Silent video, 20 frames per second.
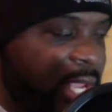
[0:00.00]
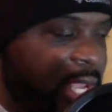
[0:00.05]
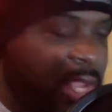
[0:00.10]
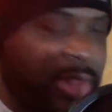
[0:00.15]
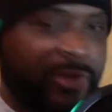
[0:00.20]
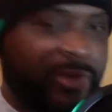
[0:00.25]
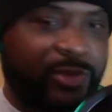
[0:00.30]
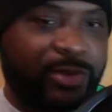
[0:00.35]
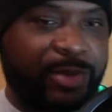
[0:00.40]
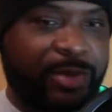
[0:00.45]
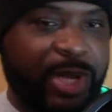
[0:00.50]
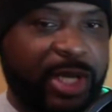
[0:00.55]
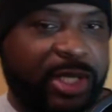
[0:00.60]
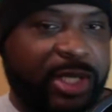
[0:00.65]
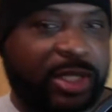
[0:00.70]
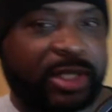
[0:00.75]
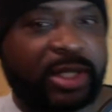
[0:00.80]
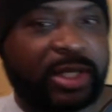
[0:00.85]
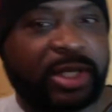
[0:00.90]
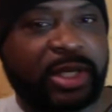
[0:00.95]

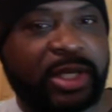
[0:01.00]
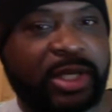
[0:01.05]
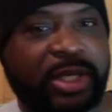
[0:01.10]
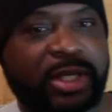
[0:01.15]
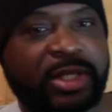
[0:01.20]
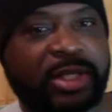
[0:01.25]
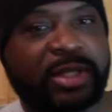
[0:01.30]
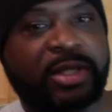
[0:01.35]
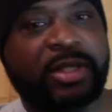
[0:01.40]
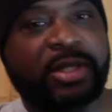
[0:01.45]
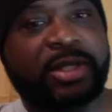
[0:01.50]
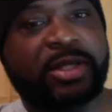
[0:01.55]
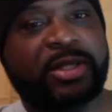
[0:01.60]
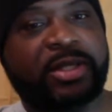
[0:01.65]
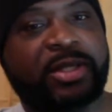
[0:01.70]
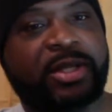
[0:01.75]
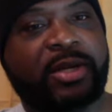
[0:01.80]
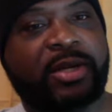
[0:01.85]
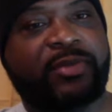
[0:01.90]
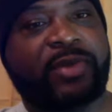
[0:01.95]
information and
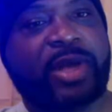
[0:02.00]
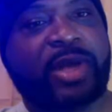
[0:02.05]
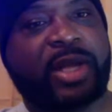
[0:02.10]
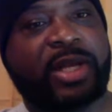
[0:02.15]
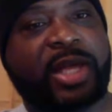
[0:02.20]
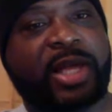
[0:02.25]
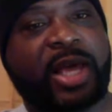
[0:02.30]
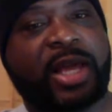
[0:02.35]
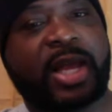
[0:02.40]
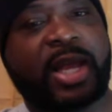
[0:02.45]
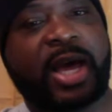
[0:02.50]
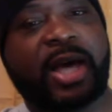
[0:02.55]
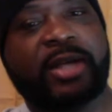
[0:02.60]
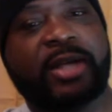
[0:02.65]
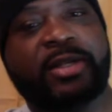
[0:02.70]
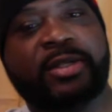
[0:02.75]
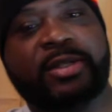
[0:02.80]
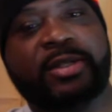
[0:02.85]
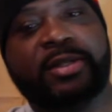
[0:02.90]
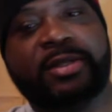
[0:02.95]
stuff like that, and I'll
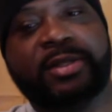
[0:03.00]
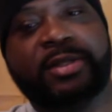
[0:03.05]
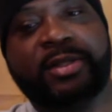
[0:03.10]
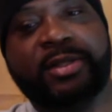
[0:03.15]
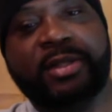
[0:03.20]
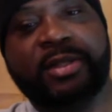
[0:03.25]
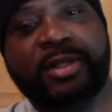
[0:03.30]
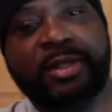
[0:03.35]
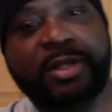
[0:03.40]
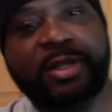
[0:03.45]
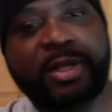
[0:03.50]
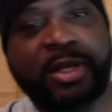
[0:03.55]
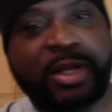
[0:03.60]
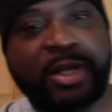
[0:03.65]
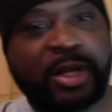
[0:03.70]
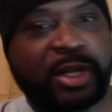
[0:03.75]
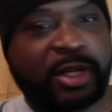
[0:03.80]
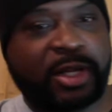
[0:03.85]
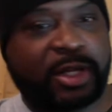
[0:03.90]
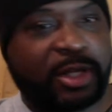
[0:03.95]
just
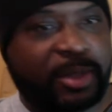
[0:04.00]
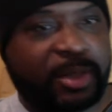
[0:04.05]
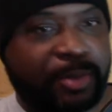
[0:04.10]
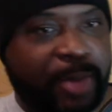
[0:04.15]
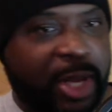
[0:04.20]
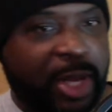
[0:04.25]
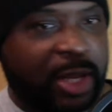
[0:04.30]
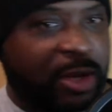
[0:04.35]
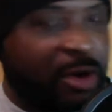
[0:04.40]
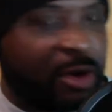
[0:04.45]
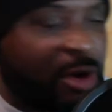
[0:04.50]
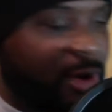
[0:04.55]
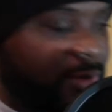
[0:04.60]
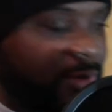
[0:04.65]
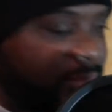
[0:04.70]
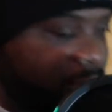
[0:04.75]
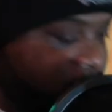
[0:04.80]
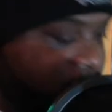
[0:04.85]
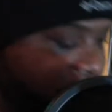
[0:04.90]
mail it off to